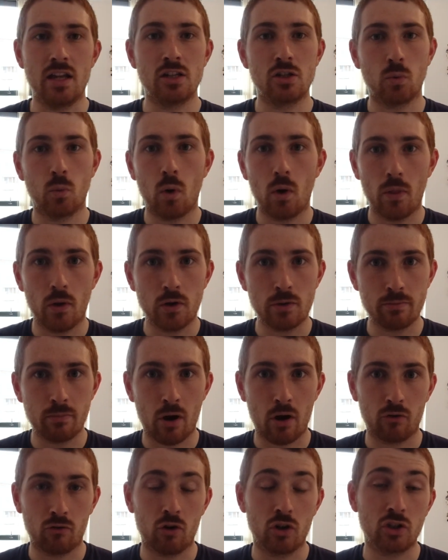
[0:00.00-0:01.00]
into what those
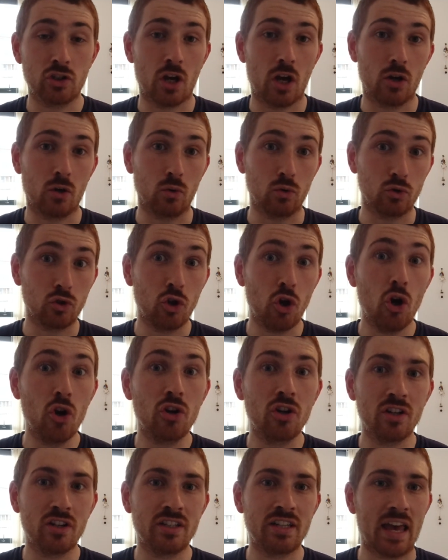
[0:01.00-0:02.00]
microcycles
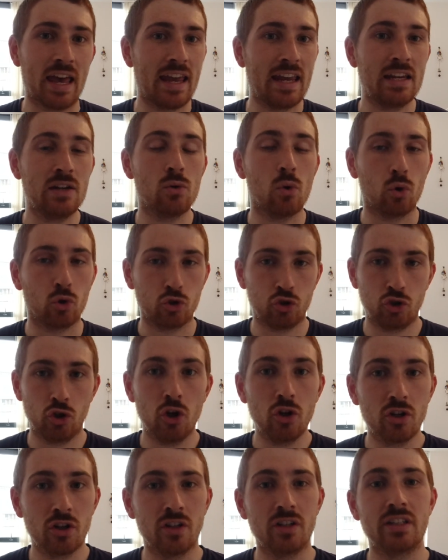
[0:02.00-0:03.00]
could contain or
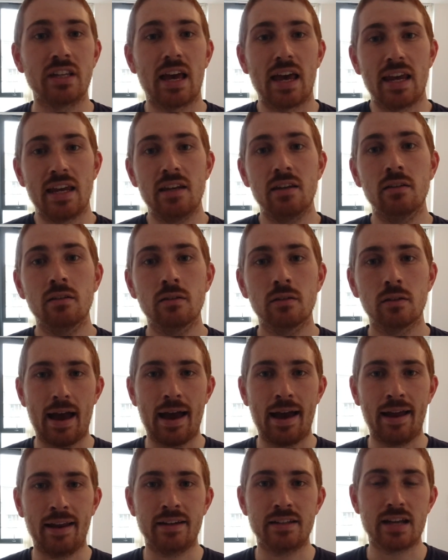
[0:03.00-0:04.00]
should contain
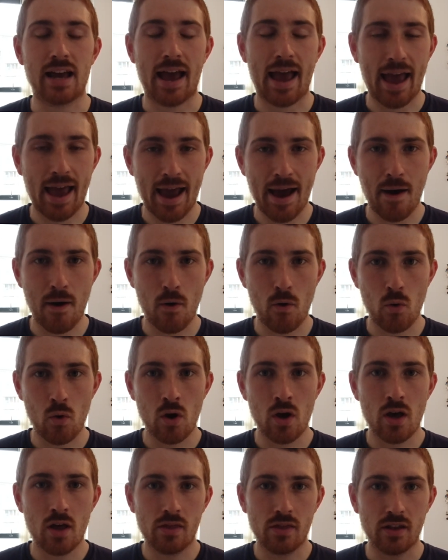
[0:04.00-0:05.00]
and how